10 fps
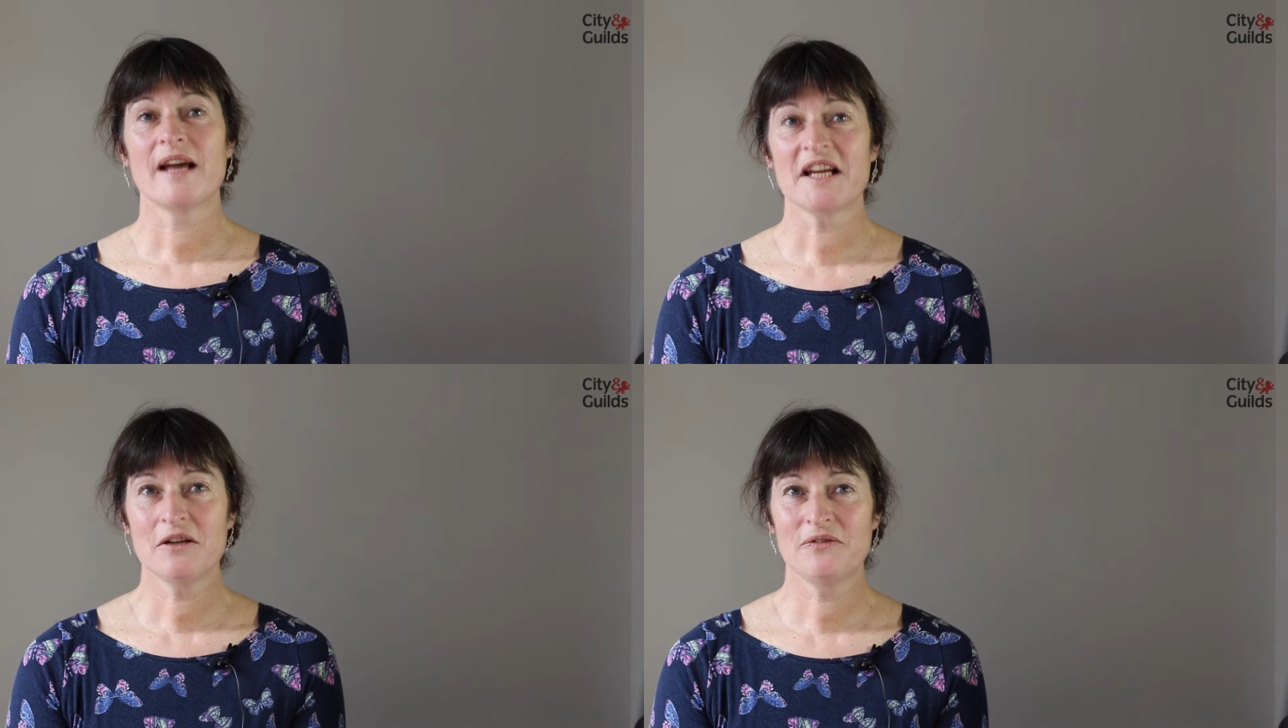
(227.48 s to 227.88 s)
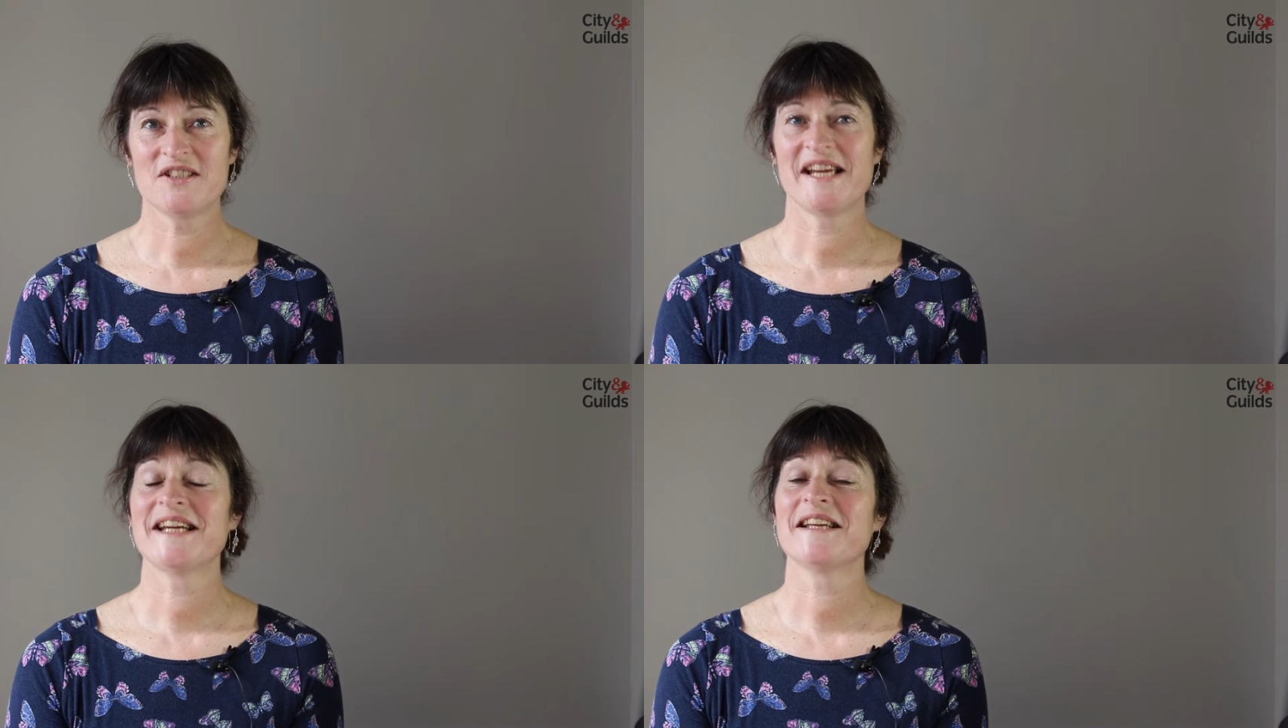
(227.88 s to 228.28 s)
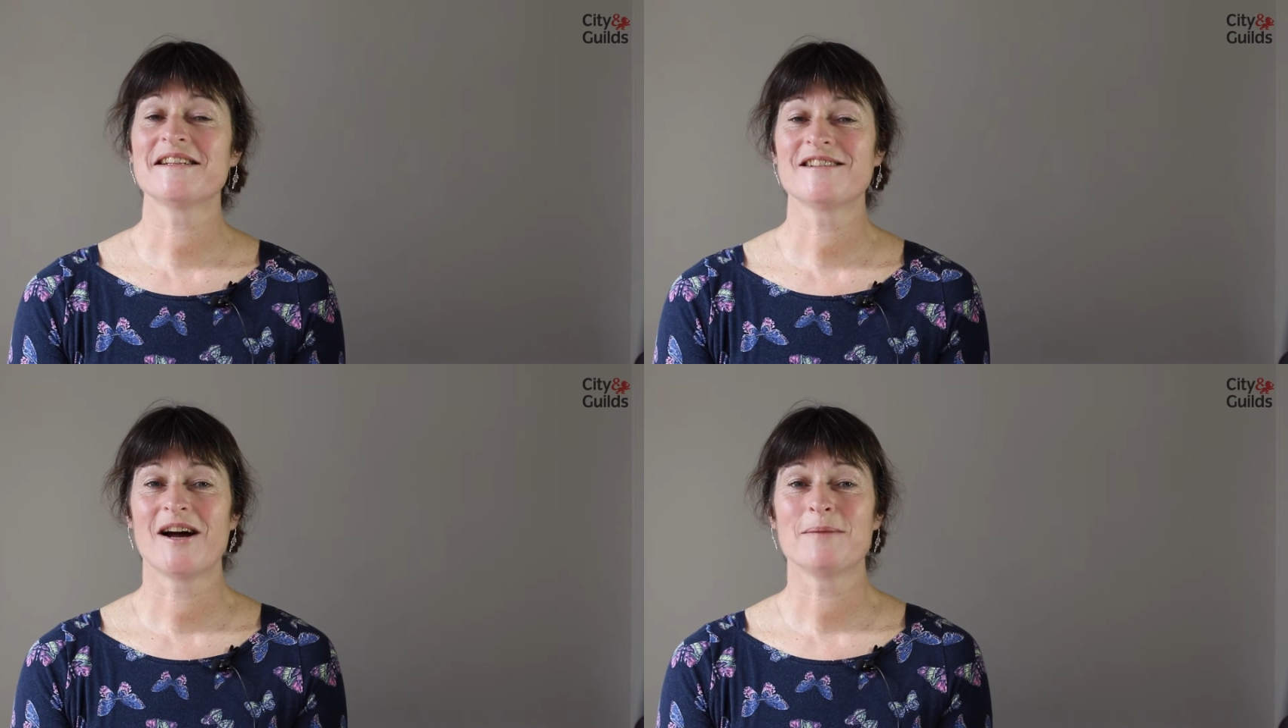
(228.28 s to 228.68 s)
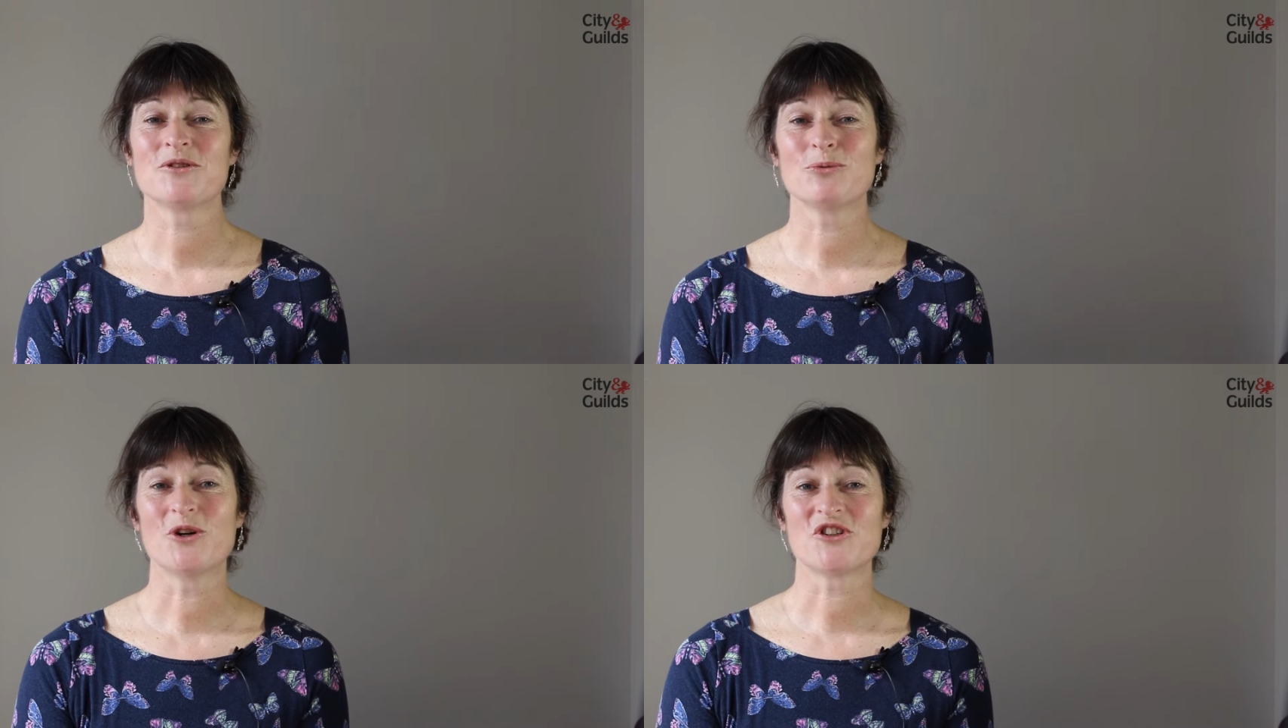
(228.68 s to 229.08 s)
Thank you for taking the time
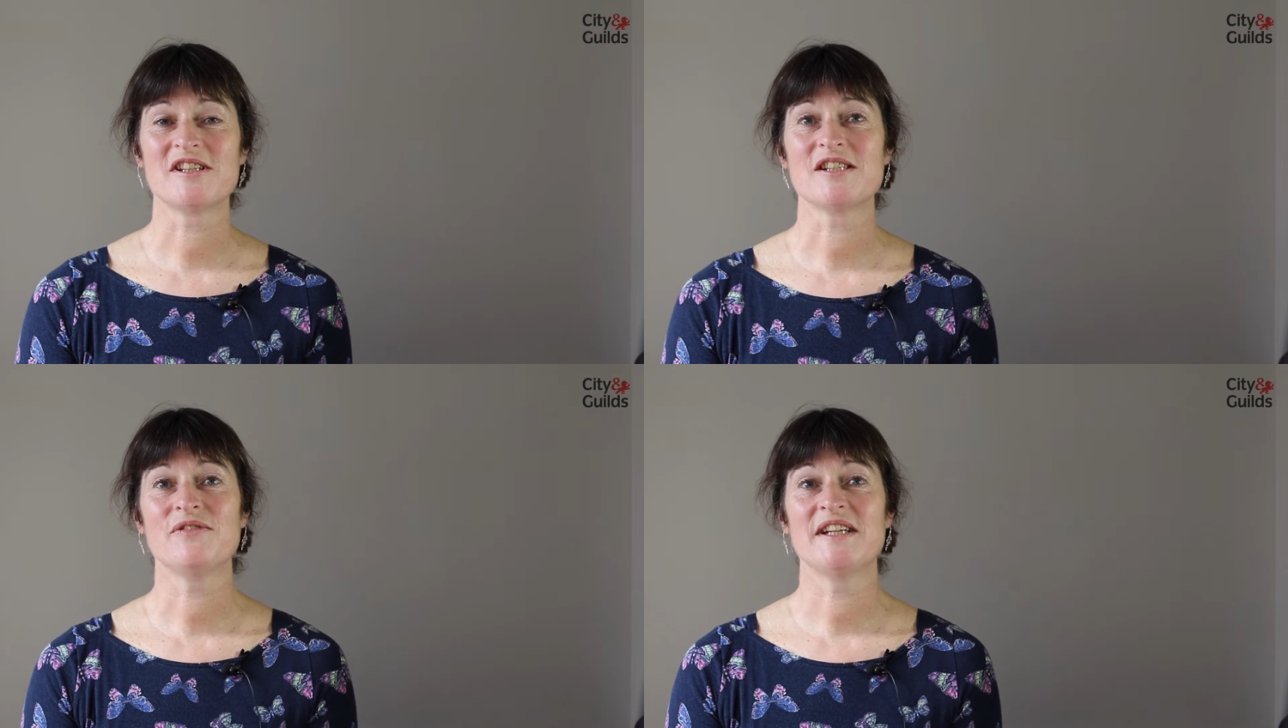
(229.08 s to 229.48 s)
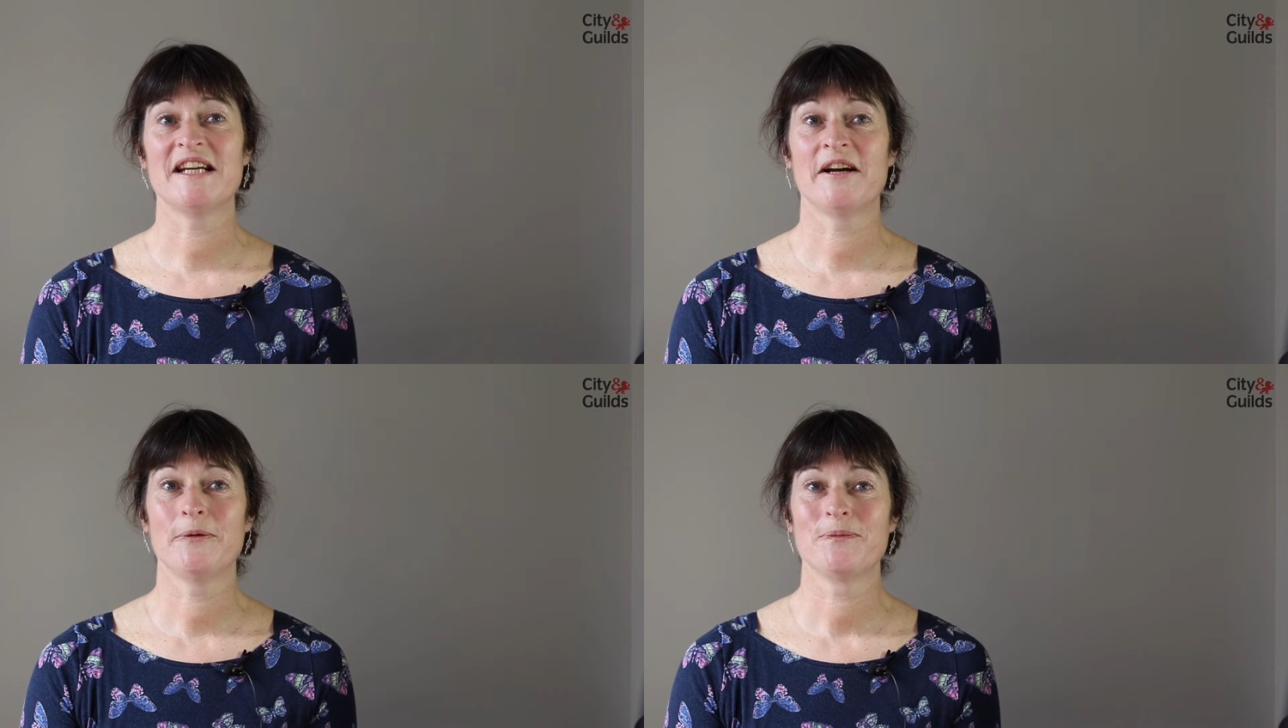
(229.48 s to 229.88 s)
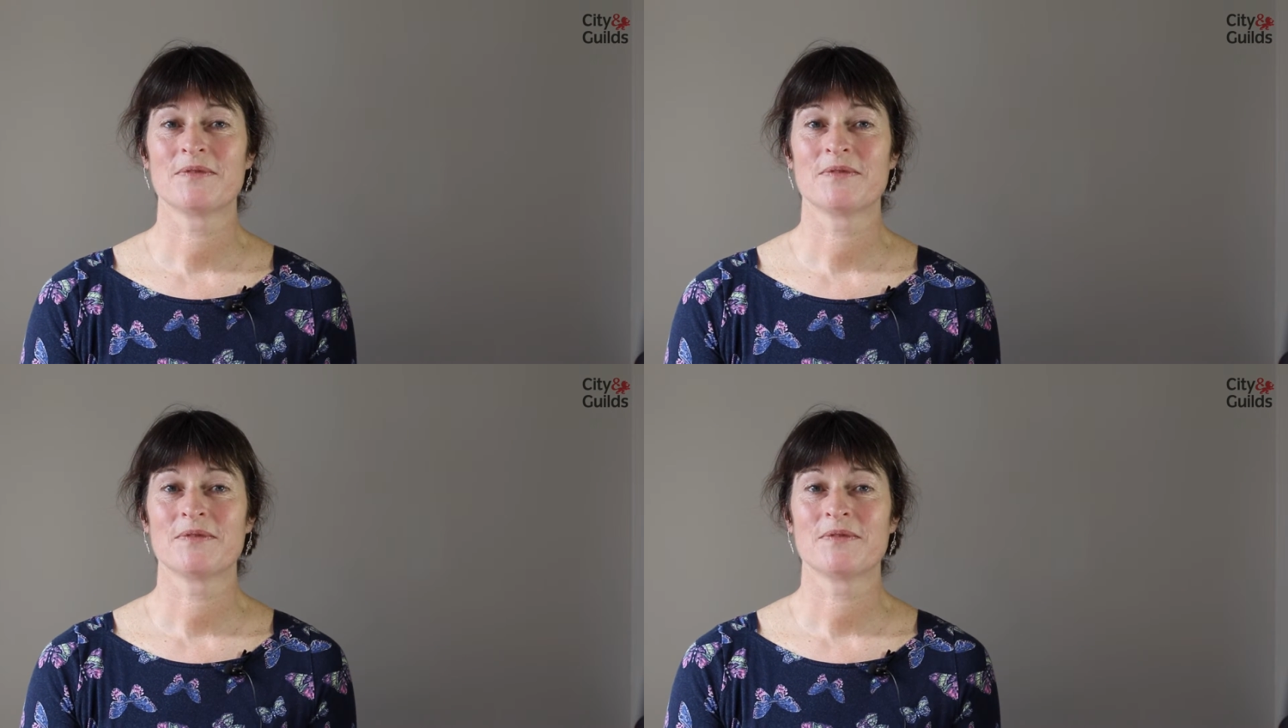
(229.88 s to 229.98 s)
to watch this video.